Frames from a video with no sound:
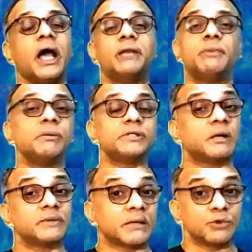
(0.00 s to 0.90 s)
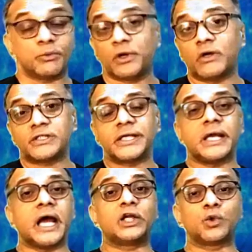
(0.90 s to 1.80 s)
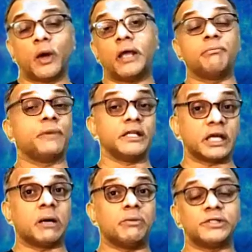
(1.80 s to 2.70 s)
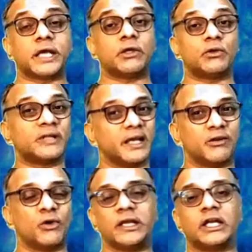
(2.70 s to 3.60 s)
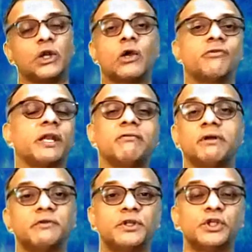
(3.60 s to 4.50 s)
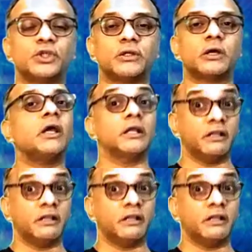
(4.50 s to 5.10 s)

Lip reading: and maybe sometimes you may not see eye to eye. Many couples I know, they don't get along very well with each other.